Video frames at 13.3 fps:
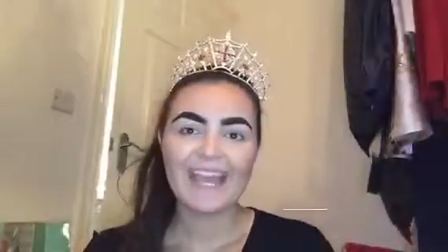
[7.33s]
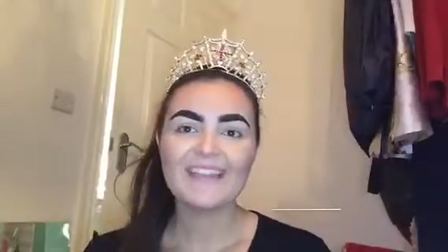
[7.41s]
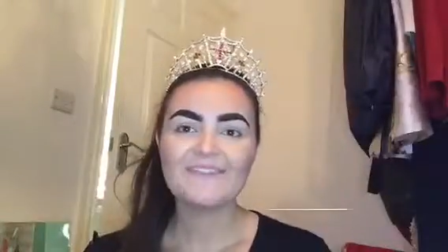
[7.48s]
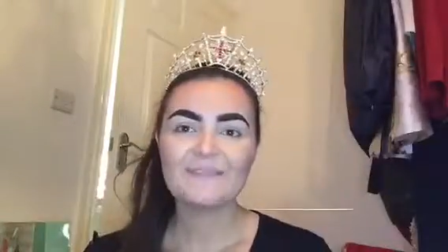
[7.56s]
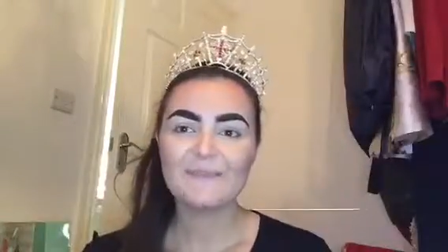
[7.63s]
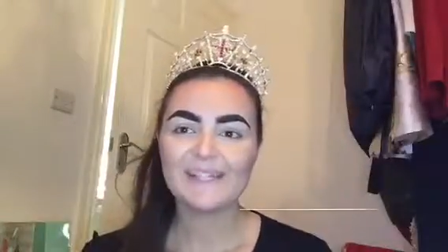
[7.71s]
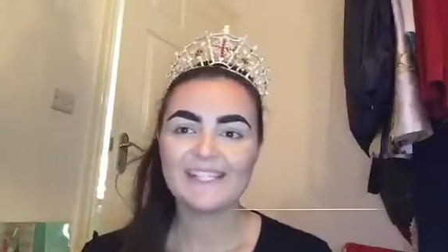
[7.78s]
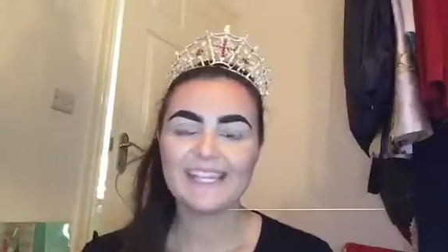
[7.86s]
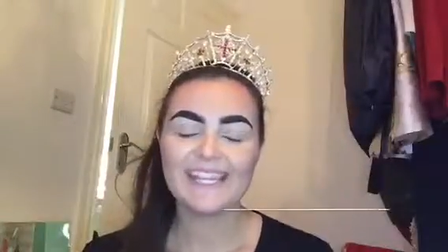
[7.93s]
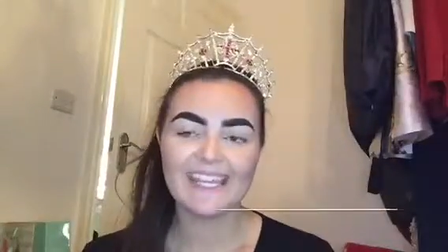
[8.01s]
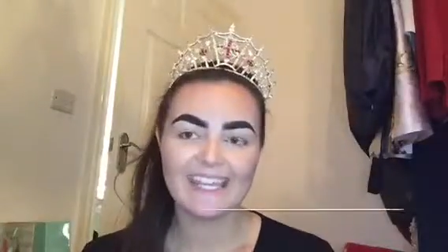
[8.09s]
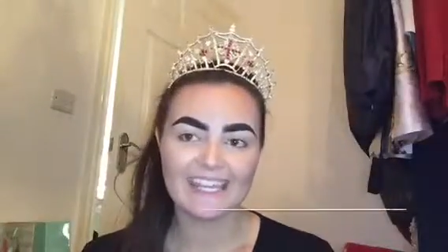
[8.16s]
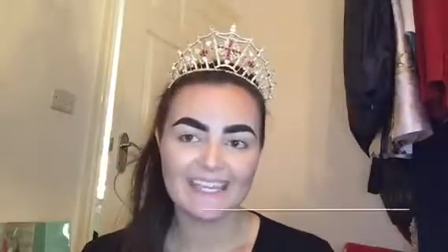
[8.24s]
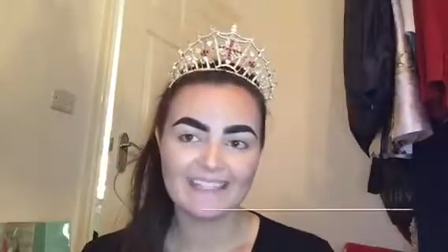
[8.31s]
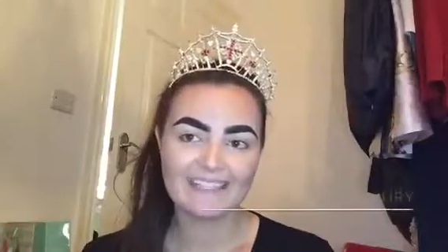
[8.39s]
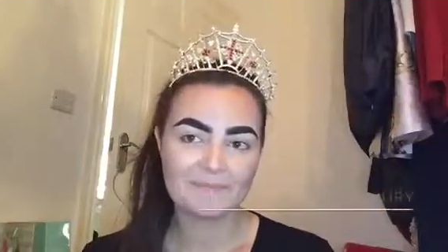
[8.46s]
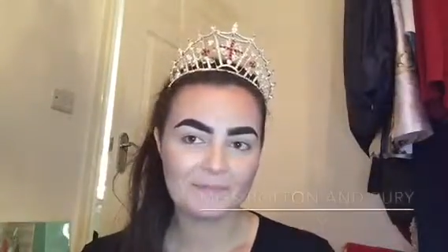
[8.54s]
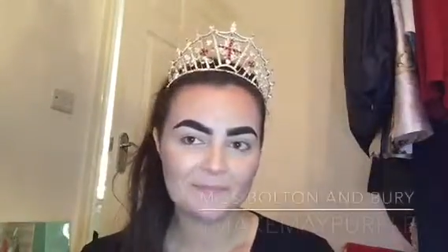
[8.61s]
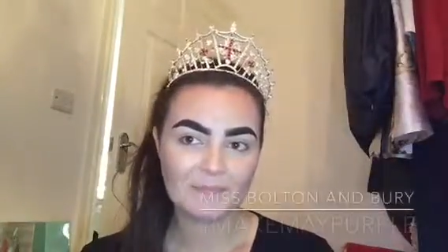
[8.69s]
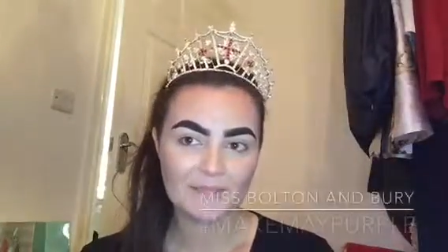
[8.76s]
Hi everybody,
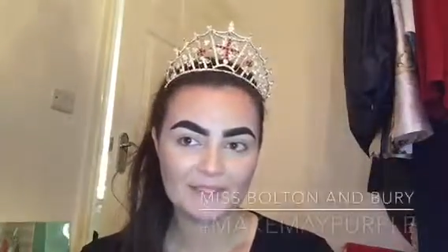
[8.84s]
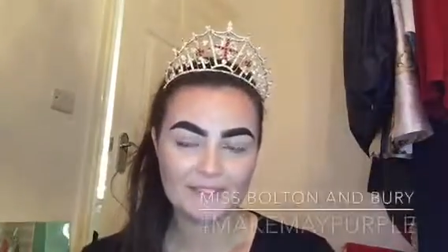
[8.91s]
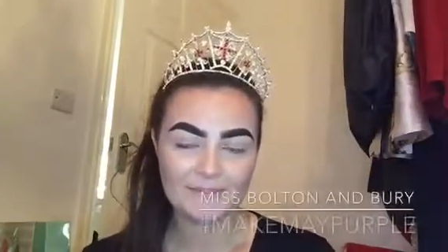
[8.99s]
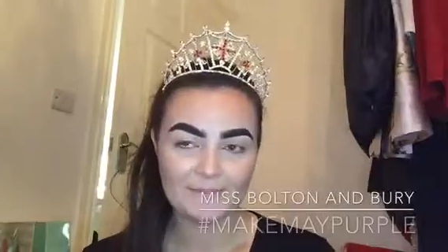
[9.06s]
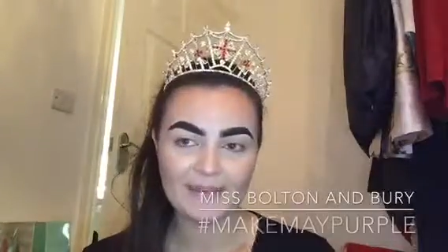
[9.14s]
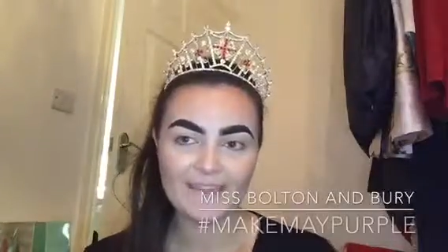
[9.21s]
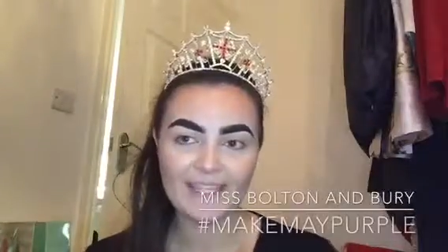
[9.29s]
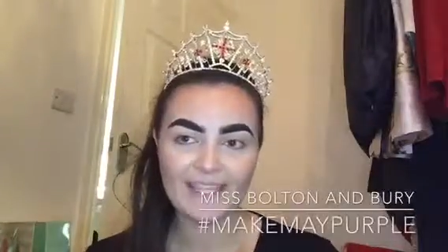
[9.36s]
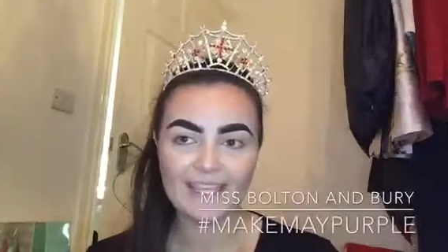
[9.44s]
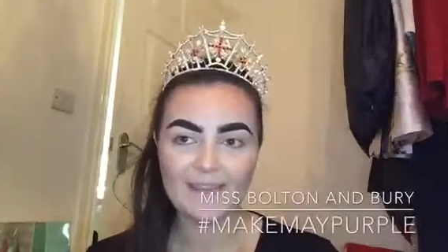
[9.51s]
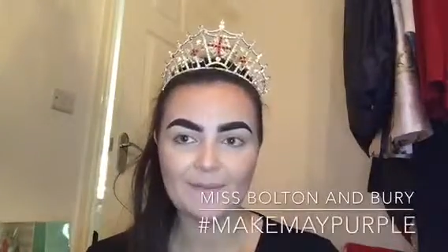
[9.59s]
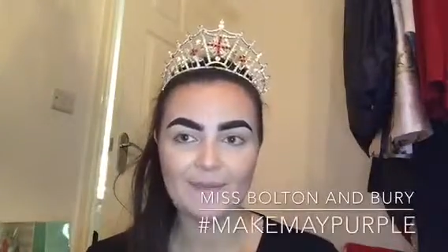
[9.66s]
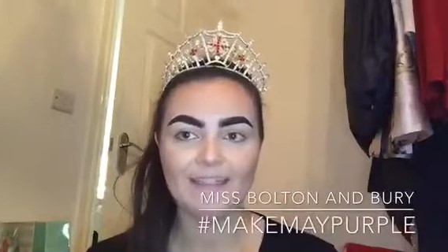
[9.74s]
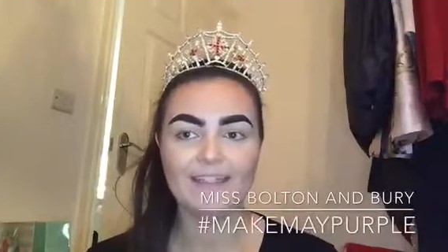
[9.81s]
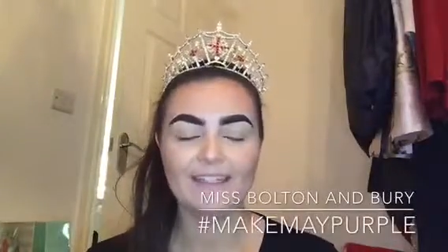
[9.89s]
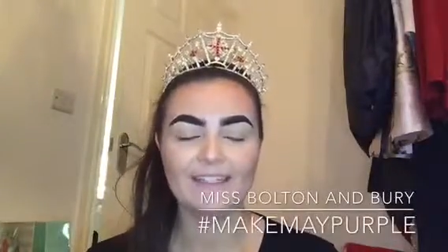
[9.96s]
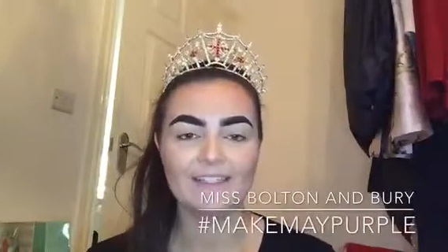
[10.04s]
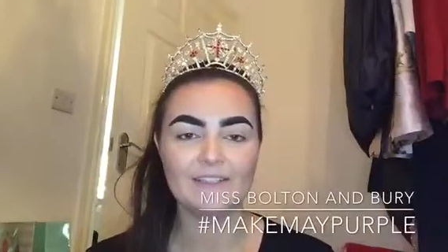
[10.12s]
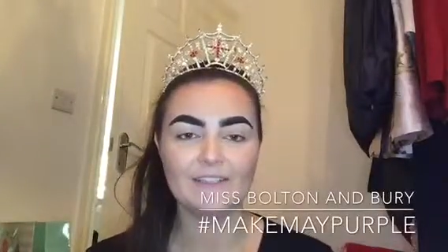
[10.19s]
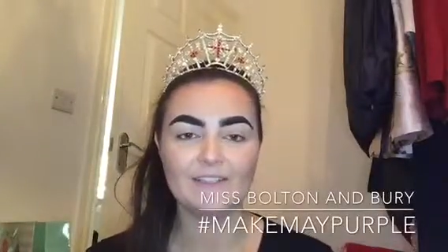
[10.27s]
it's Miss Bolton and Bury here,
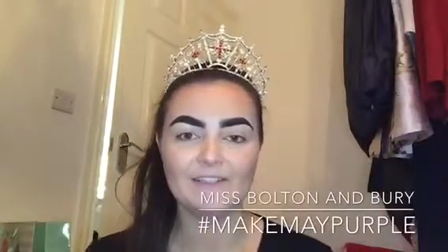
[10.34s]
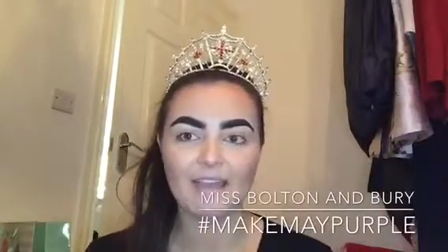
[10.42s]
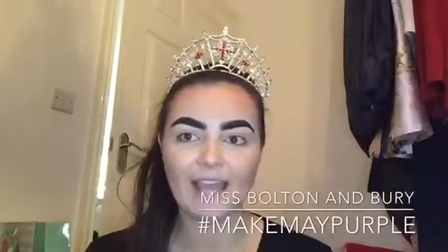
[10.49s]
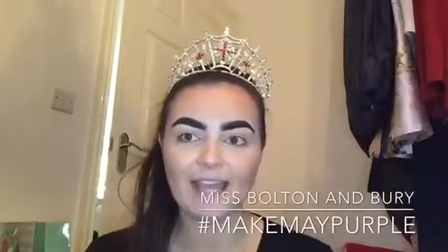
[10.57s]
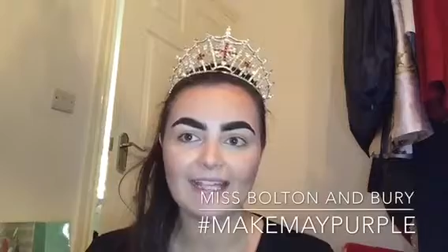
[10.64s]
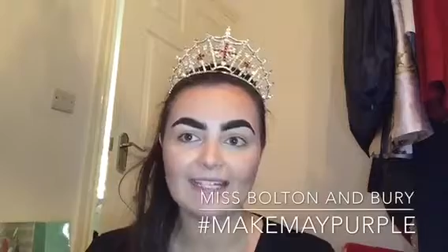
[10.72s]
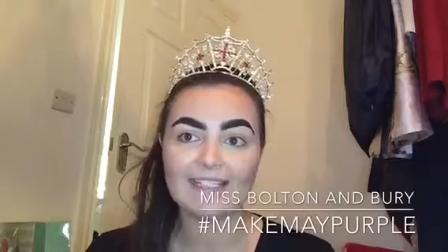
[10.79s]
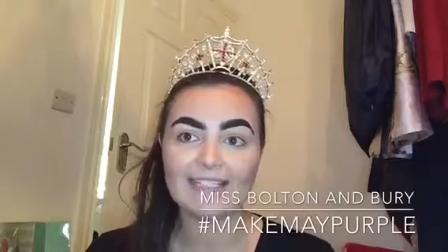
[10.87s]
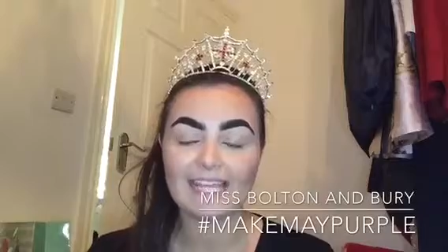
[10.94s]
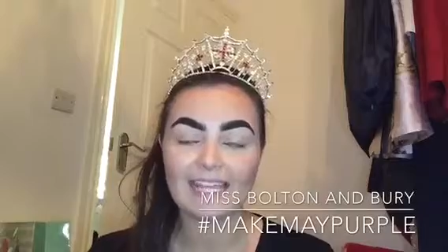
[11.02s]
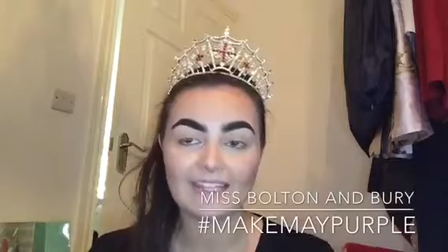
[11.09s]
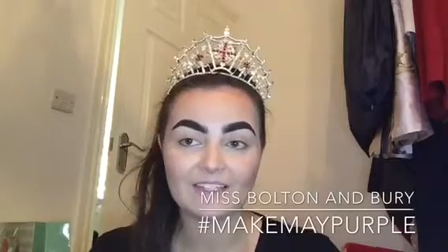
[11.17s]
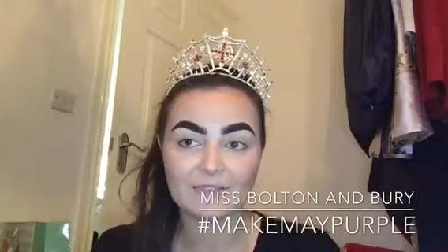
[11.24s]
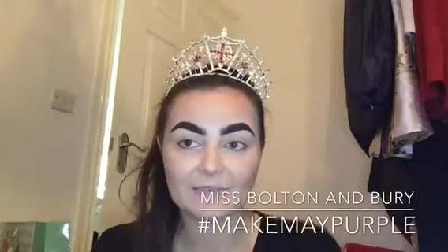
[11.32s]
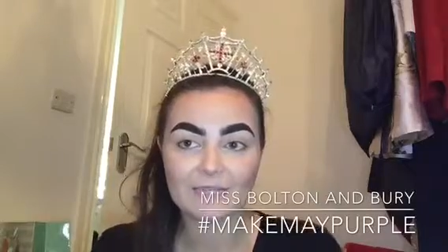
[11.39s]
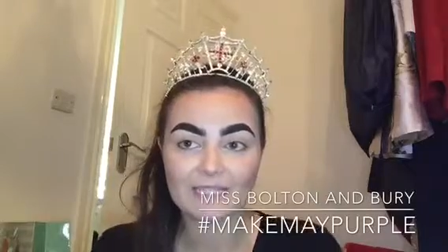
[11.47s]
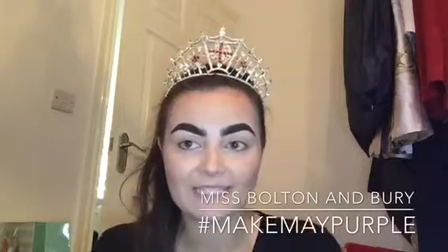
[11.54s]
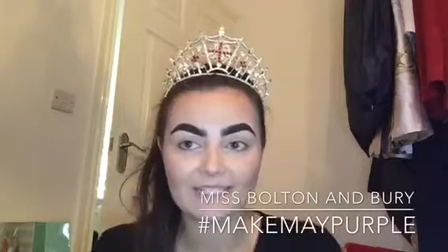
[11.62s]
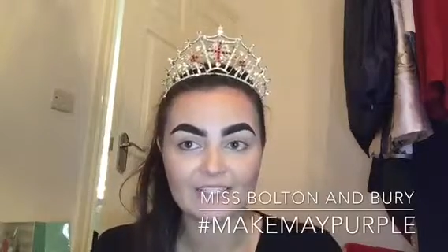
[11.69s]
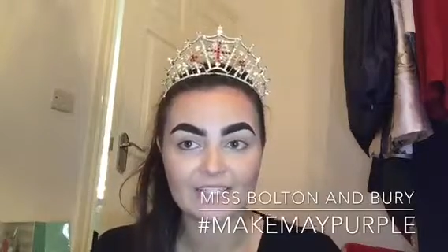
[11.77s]
Bethany Dove, and today I just
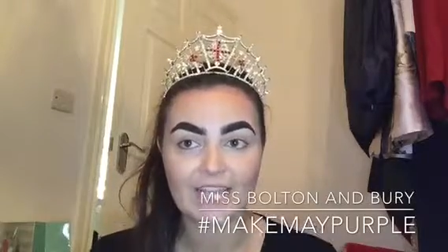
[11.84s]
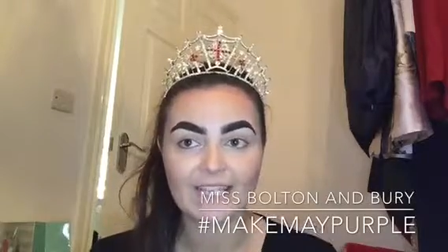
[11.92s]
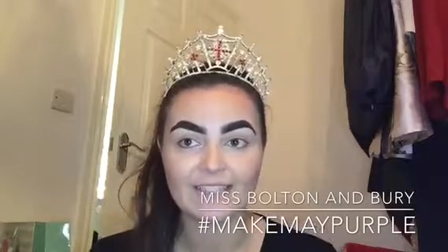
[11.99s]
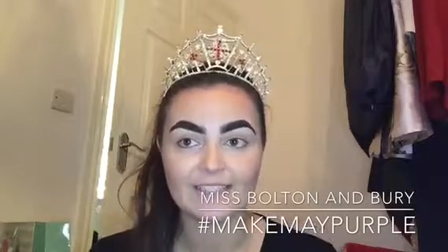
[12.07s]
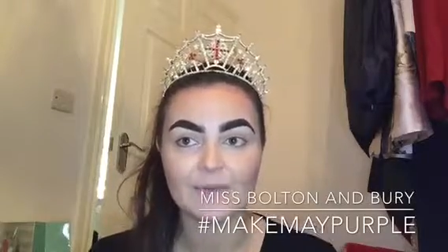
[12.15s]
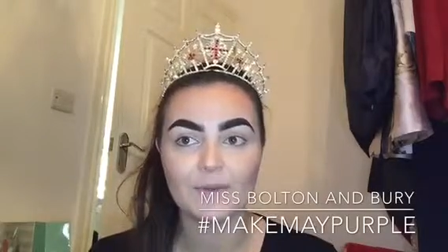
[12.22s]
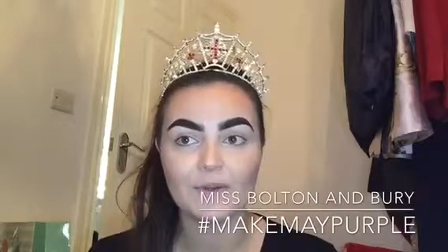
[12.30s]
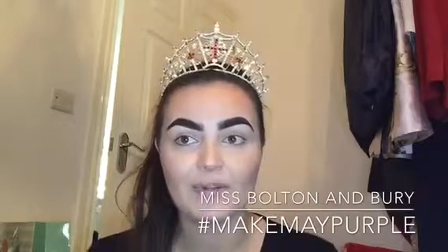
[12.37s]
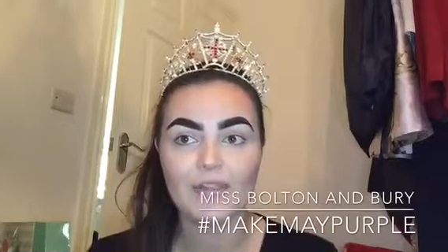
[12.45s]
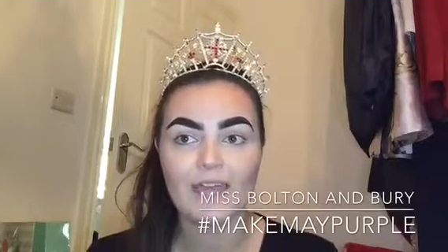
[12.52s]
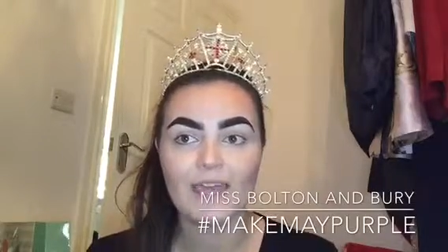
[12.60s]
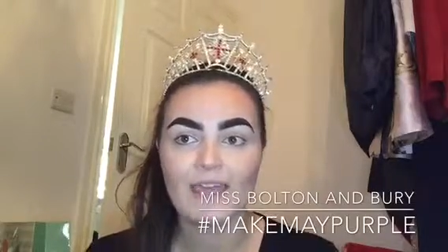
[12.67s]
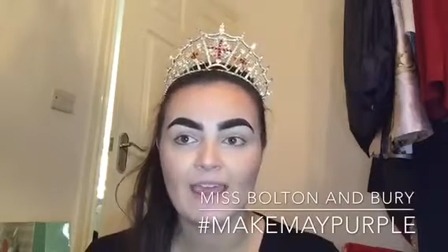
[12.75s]
wanted to chat to you all